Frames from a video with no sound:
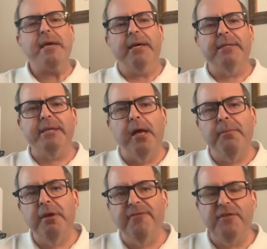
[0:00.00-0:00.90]
and tell
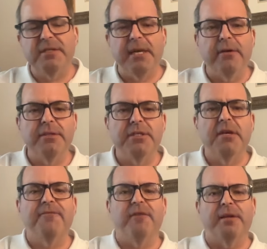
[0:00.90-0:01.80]
me if it sounds
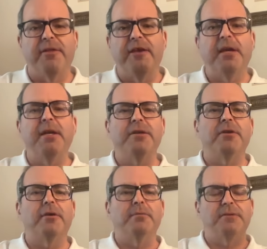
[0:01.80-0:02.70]
different. Think in
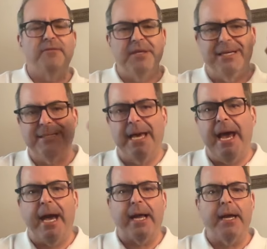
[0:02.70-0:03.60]
terms of the
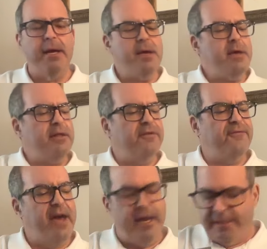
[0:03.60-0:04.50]
attack. The
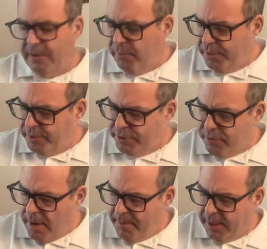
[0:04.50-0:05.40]
fact that when you're
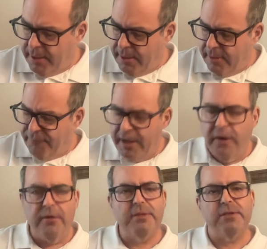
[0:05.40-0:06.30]
strumming, if I
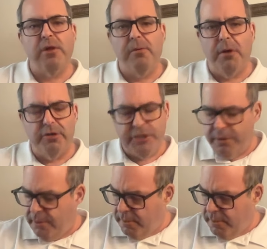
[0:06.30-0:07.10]
go in slow motion,